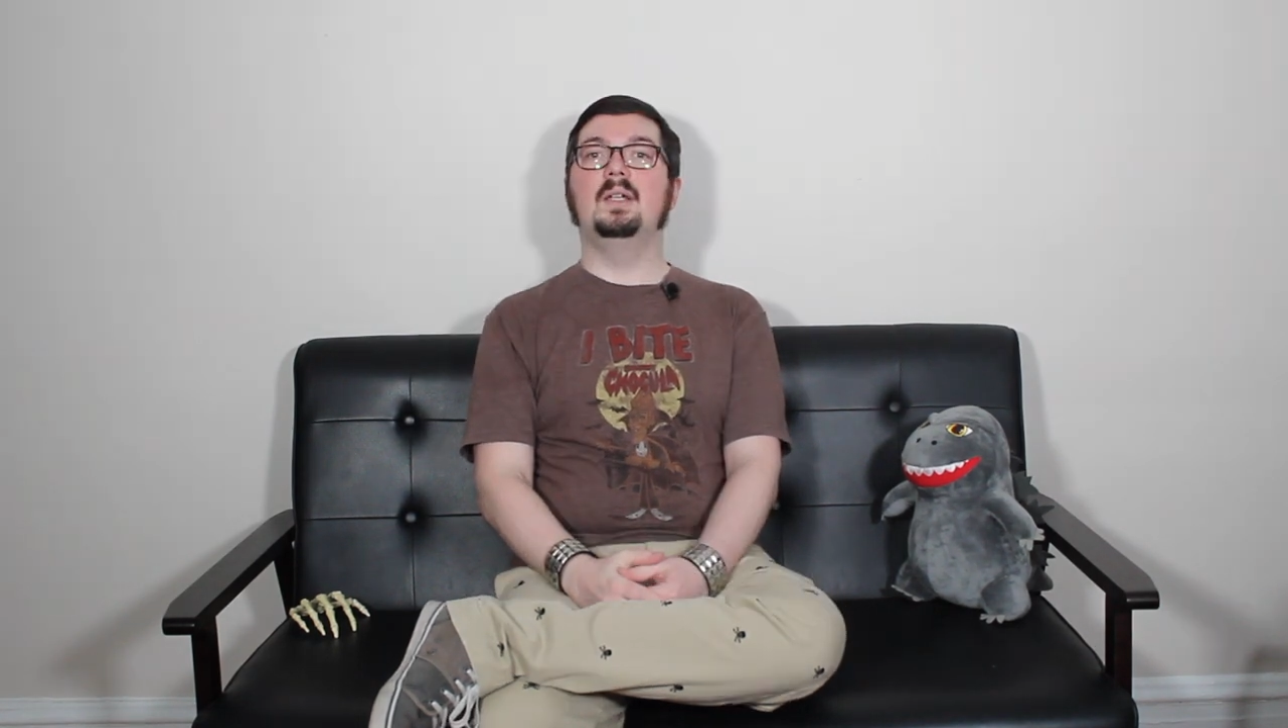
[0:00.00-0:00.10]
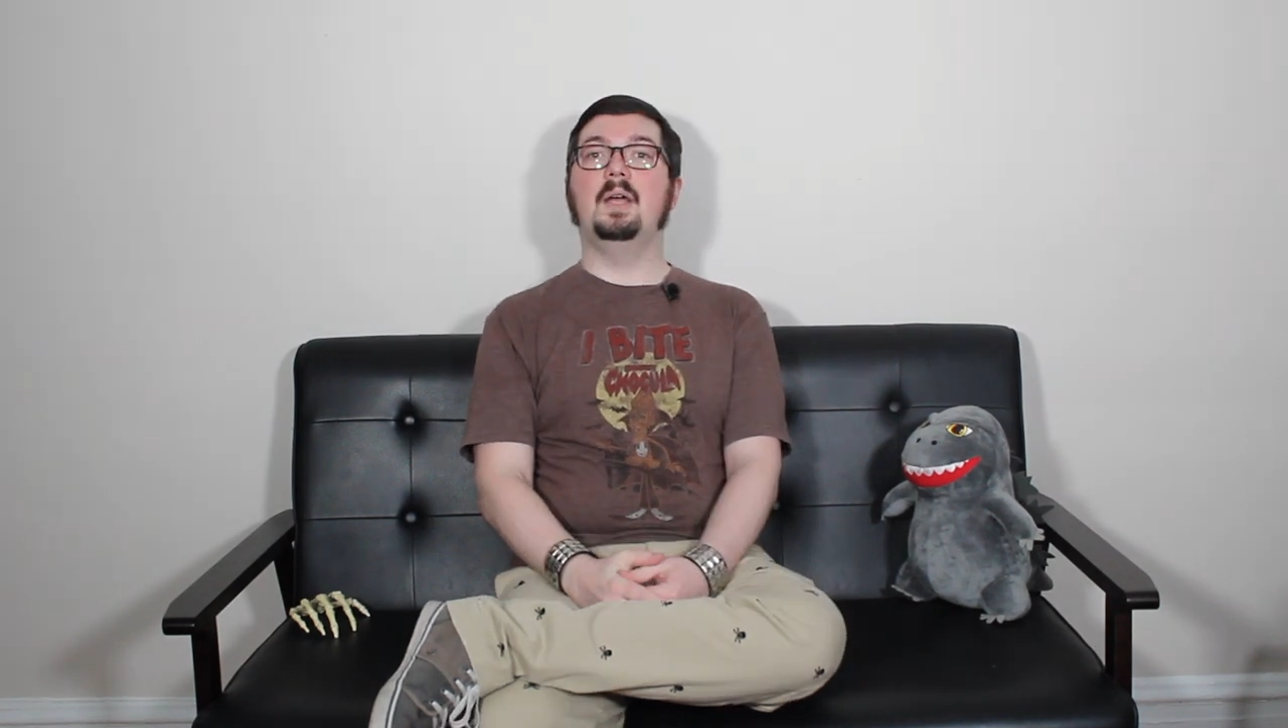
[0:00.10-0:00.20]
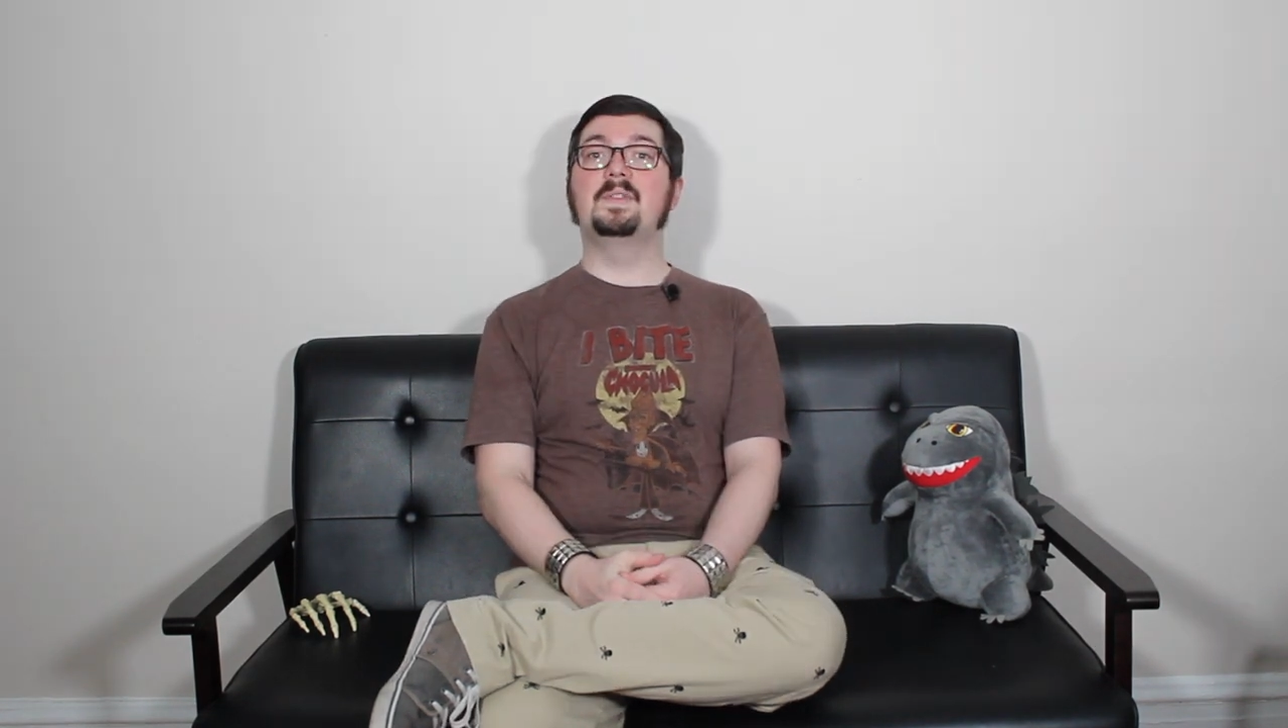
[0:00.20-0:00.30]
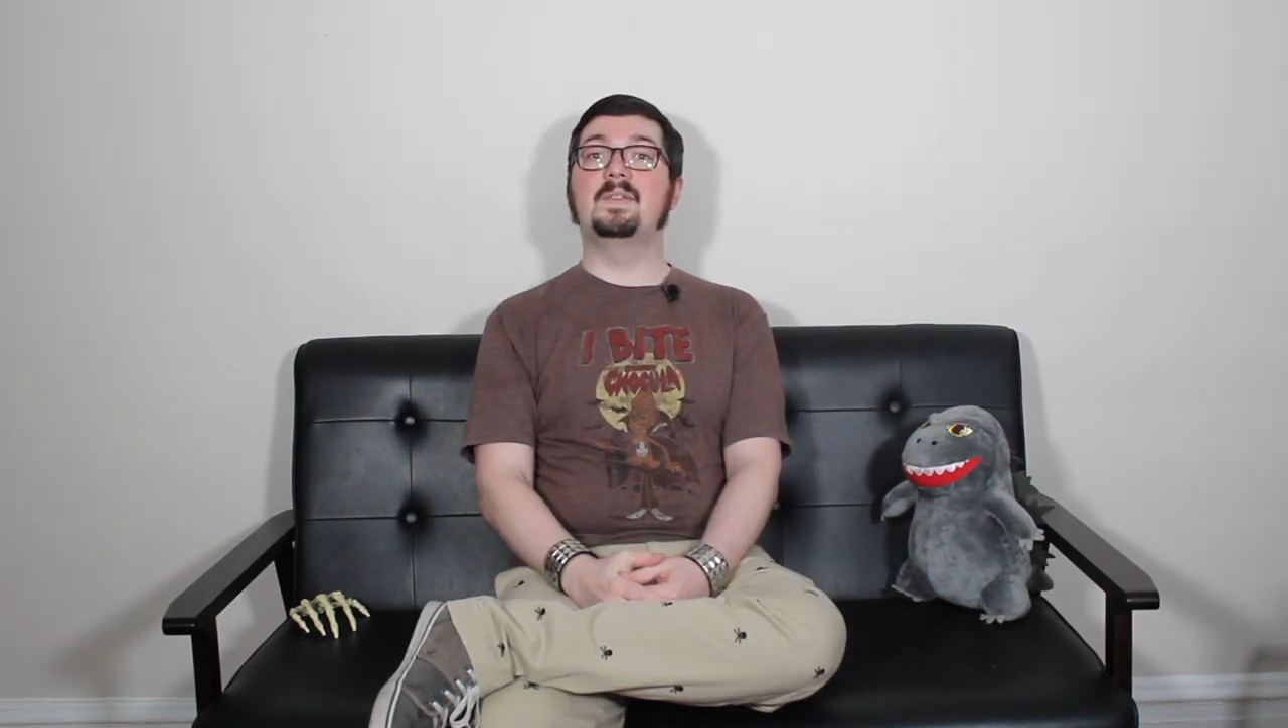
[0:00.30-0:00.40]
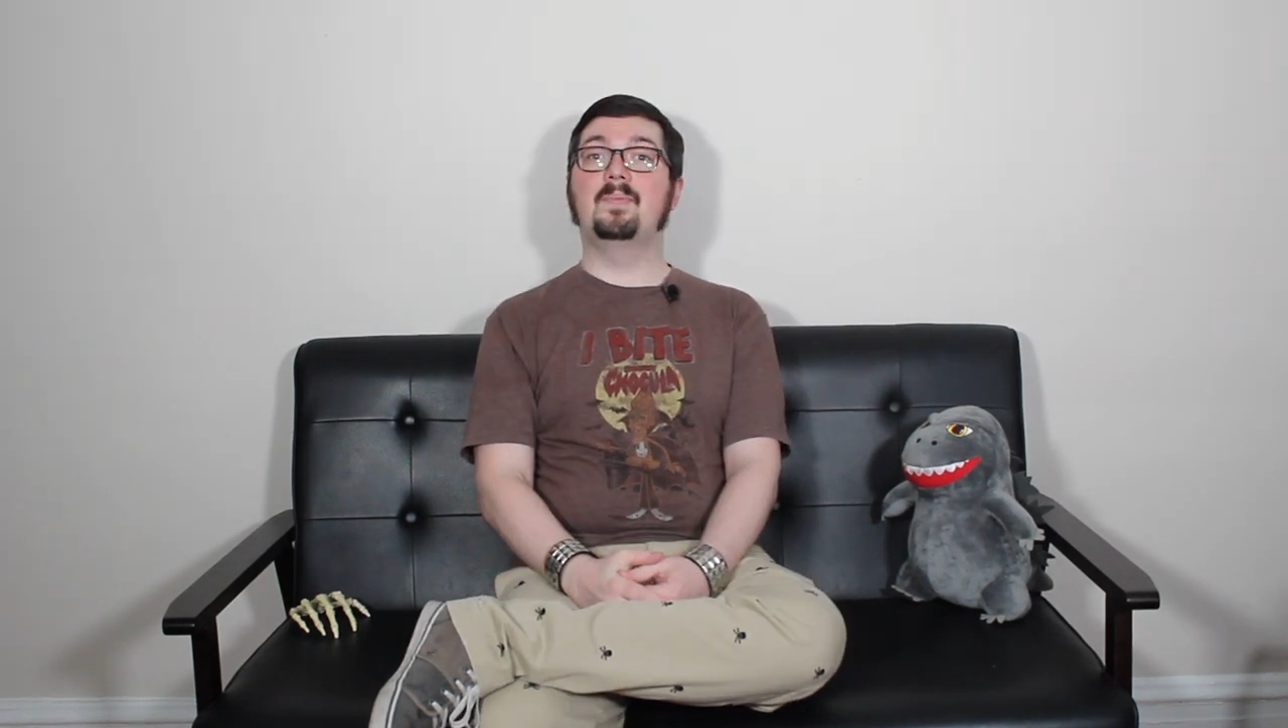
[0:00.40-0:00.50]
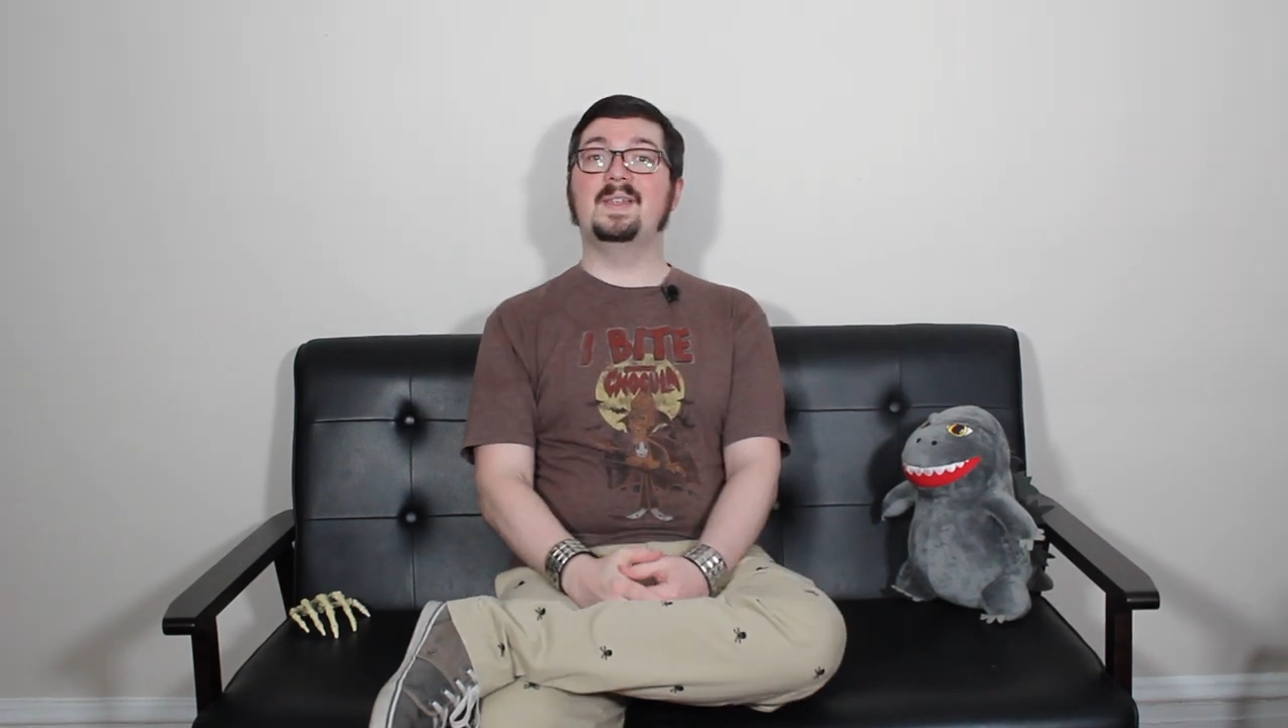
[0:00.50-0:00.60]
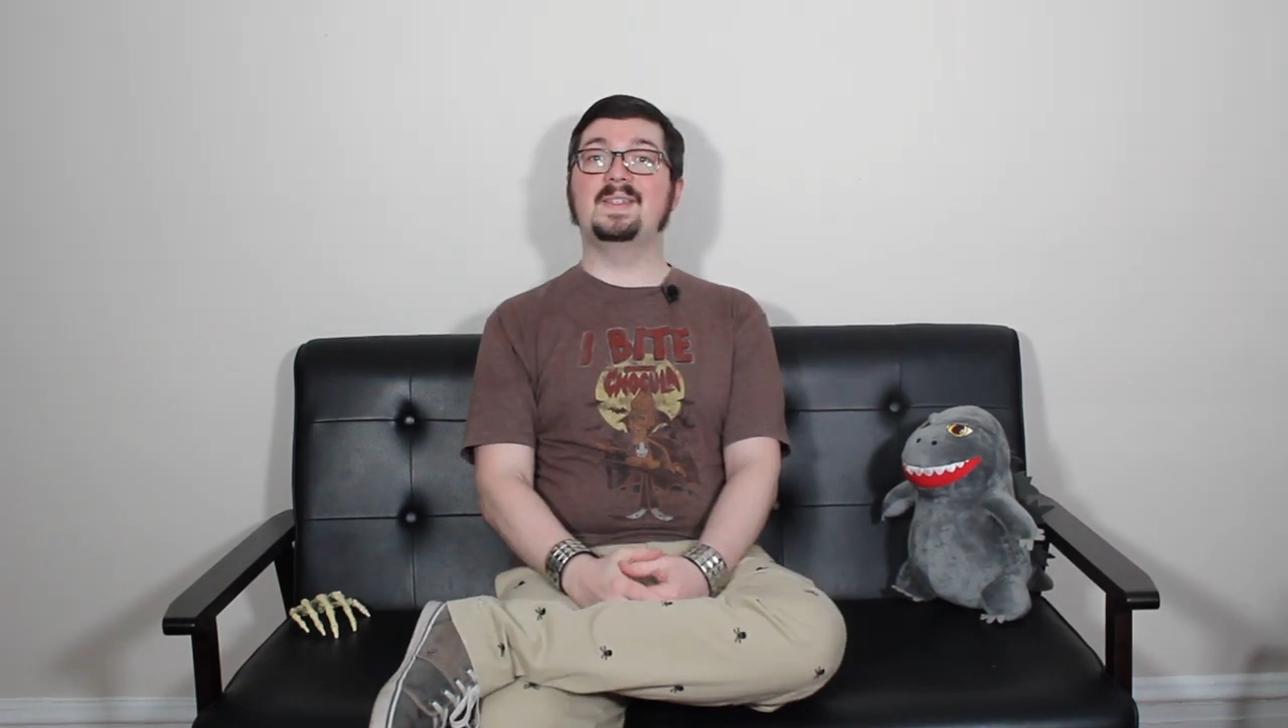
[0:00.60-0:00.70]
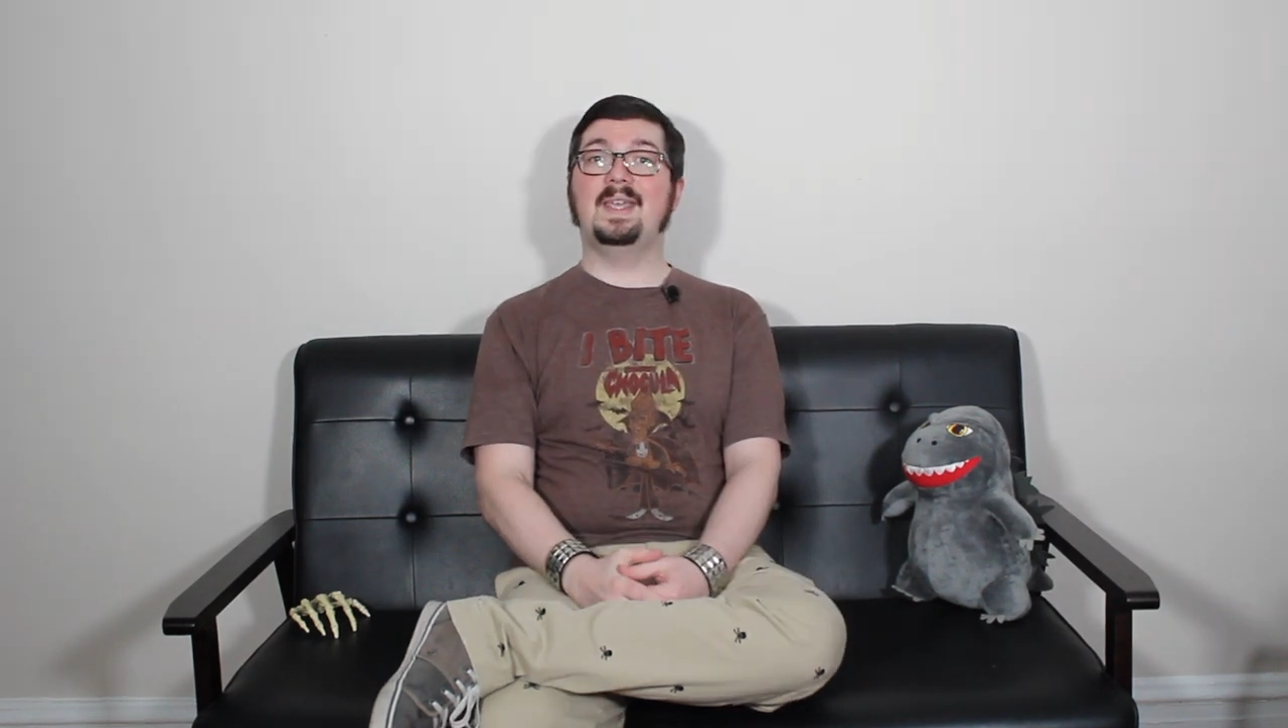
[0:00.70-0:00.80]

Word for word: I was surprised I